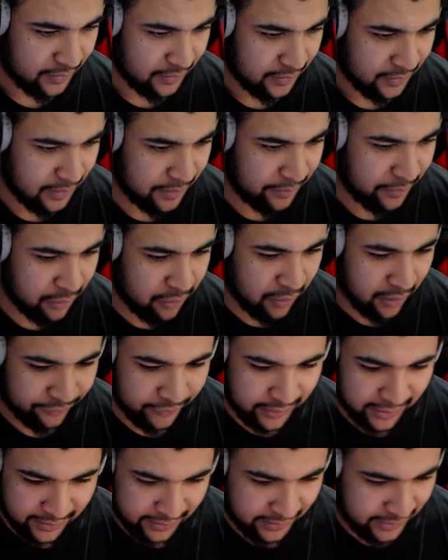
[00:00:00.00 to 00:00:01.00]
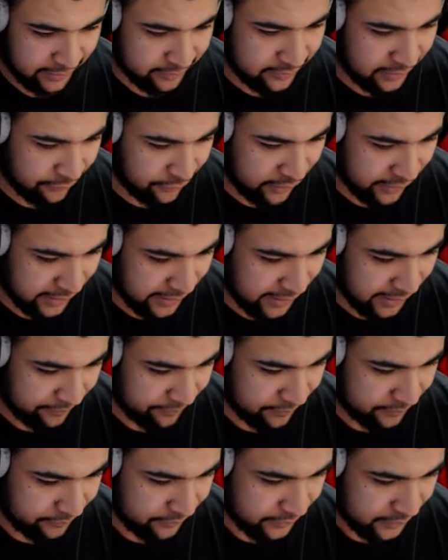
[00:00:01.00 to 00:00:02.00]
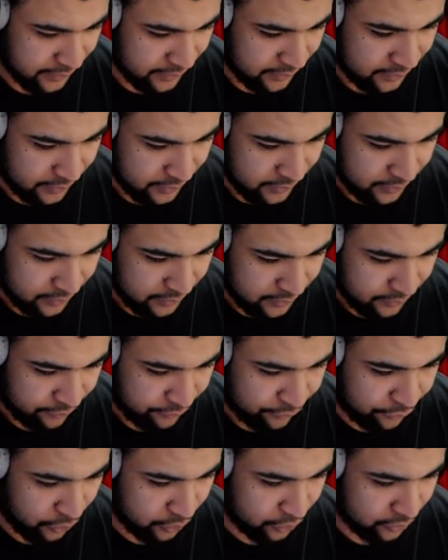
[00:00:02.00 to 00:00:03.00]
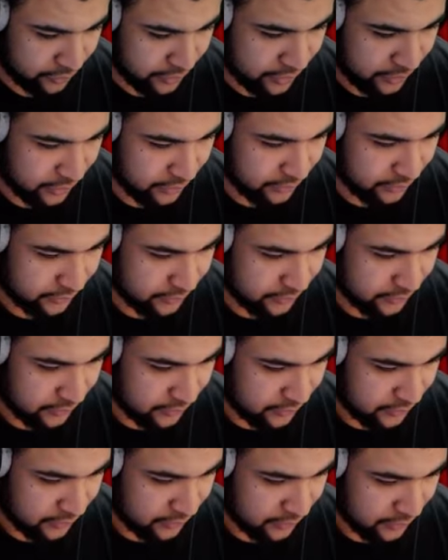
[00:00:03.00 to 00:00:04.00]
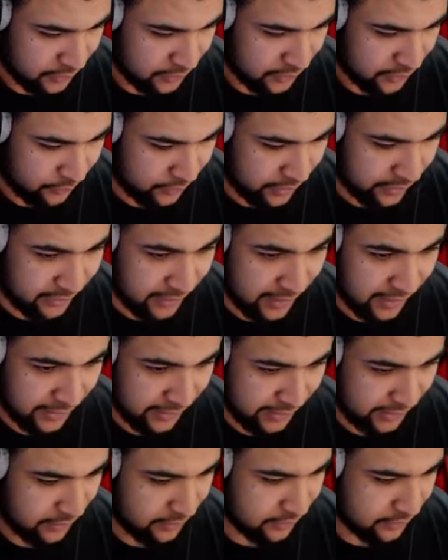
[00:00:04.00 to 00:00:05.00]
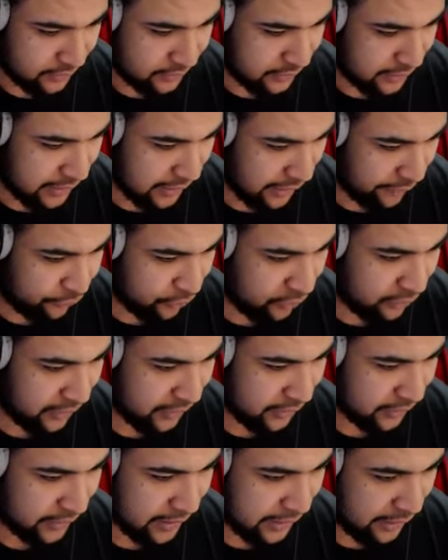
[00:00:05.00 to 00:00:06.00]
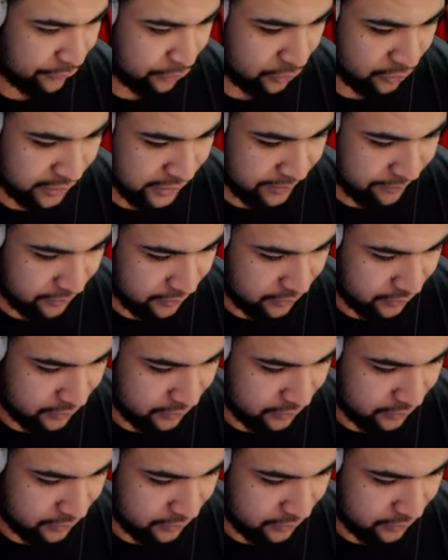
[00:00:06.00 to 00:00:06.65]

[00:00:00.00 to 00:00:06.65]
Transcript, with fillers: Let me craft Eddie. Let's see if I can get him. Forge. Where's Eddie? Can I forge, can I forge him?